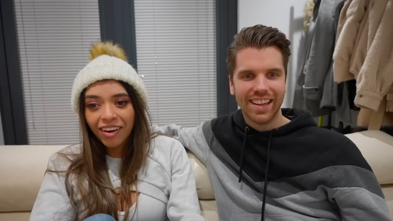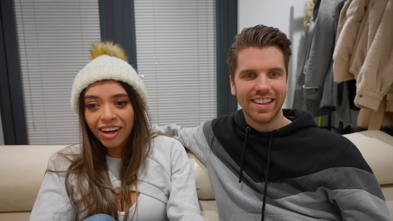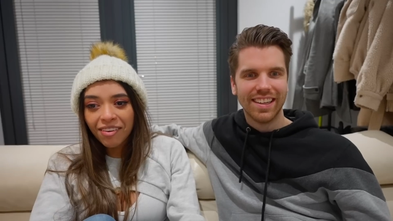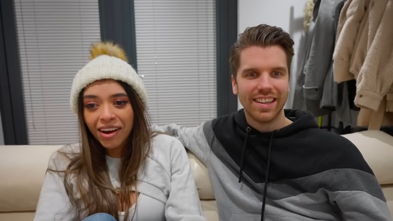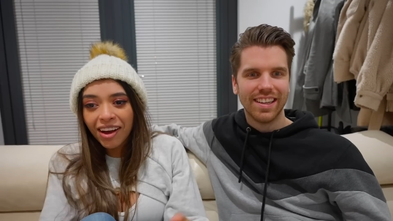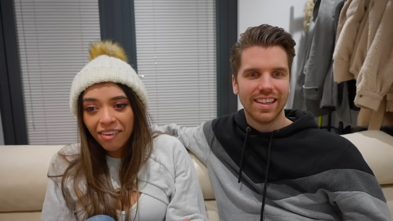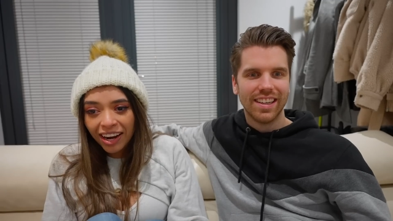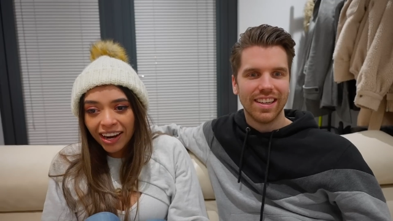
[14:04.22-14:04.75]
Speaker 1: on,
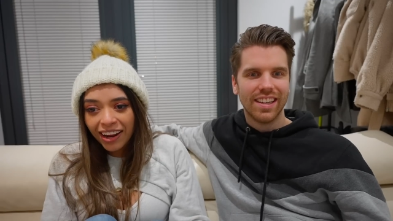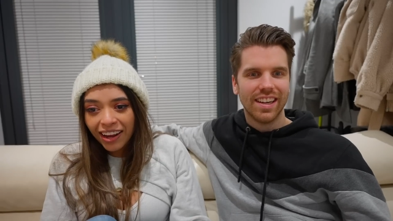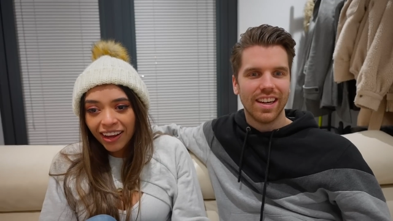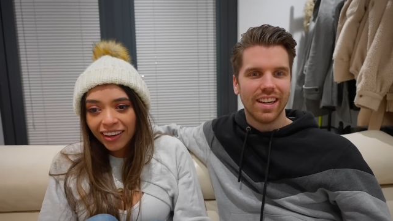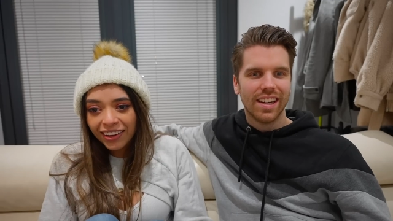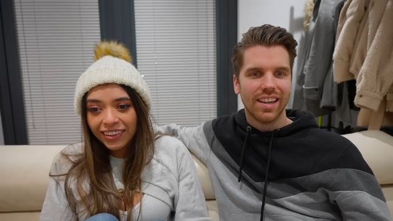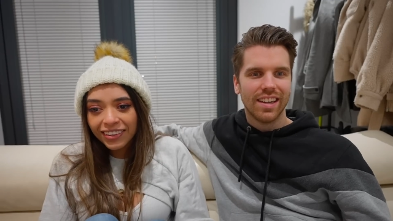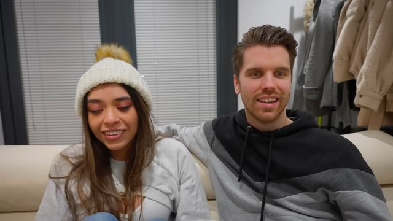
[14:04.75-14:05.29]
come on,
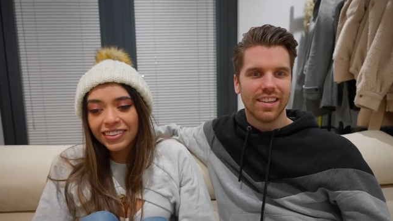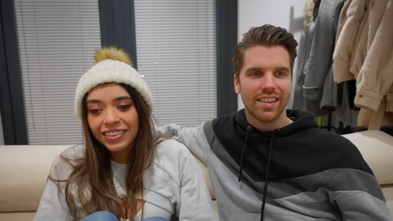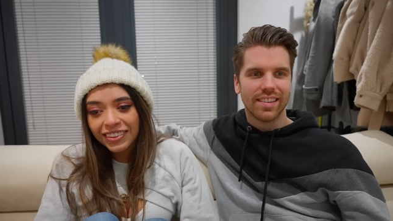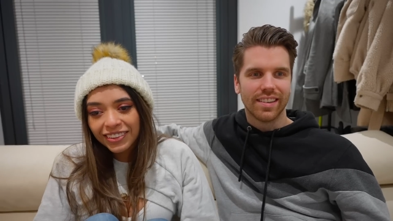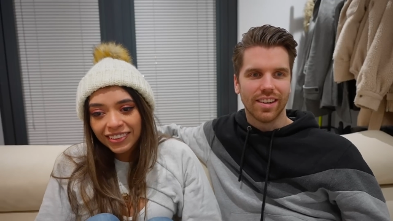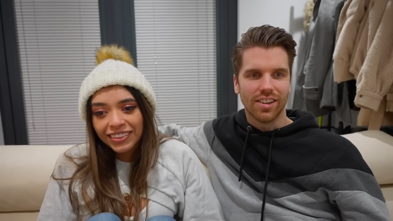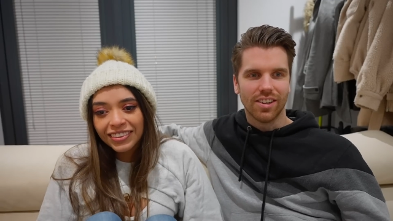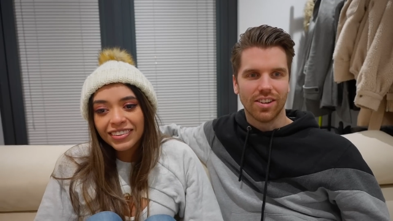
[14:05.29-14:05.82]

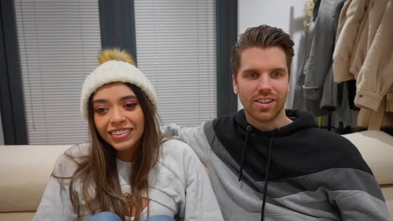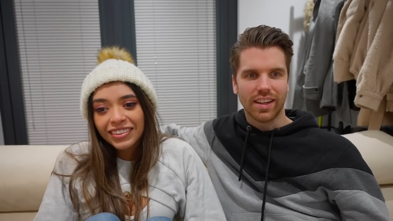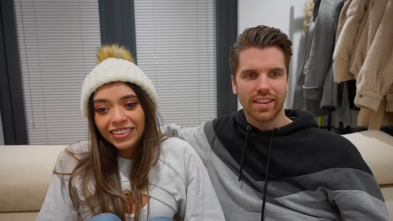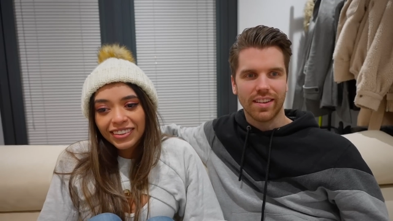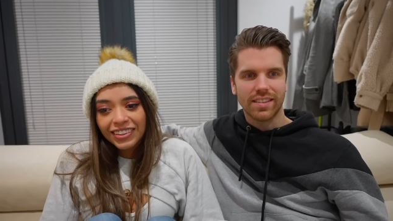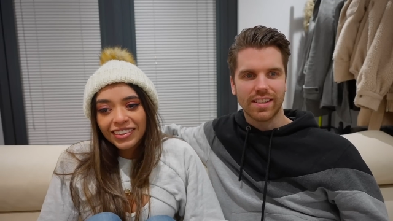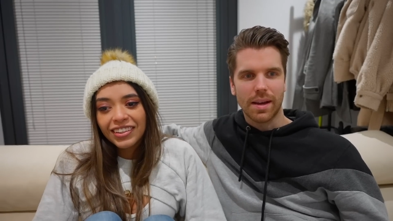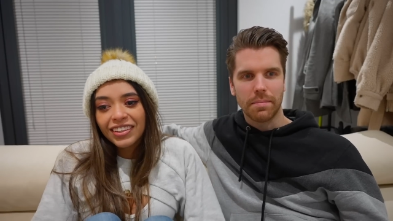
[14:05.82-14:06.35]
Speaker 2: come on! No,
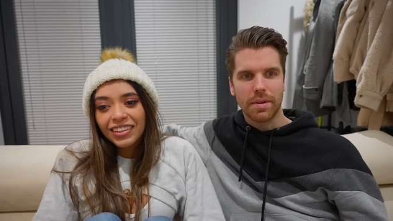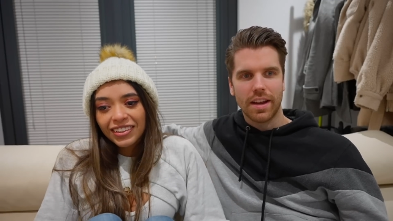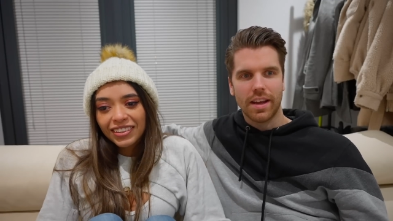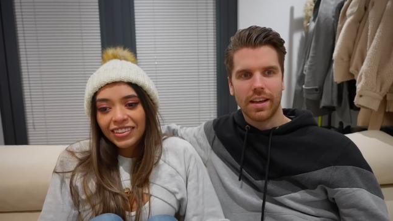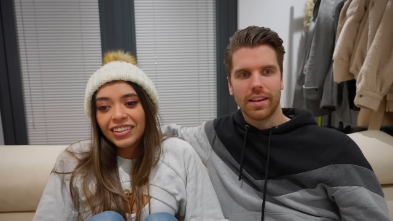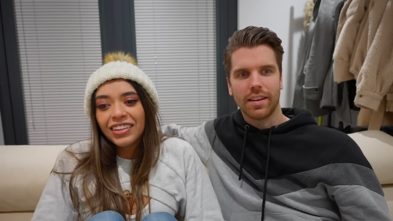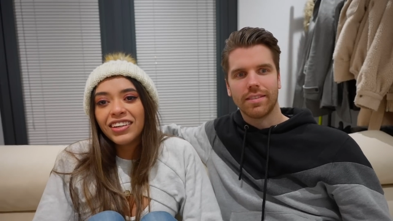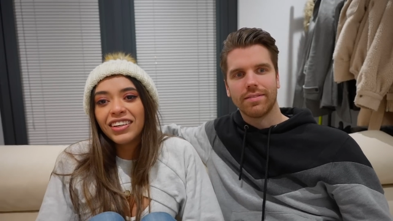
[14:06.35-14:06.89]
nothing's happening.